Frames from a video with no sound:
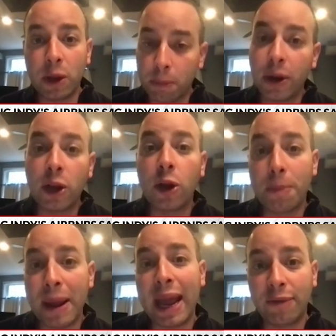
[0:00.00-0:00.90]
you know pretty
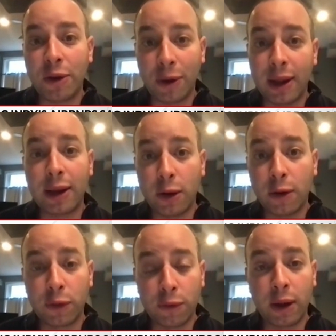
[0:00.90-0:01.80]
good behavior in indy
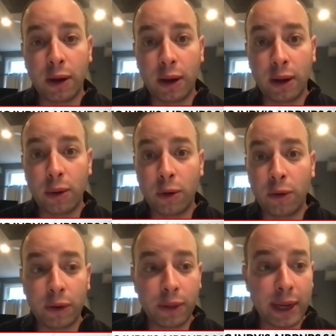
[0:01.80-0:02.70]
over the uh,
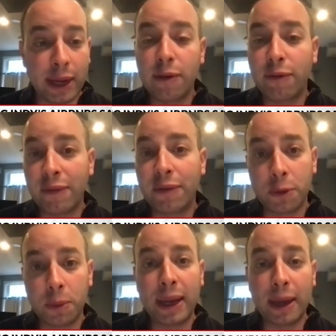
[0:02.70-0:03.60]
over the indy
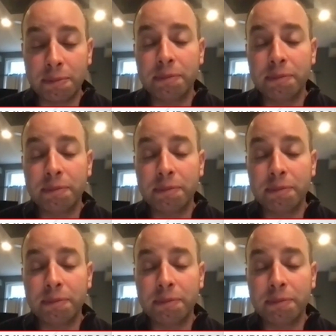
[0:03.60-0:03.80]
500 weekend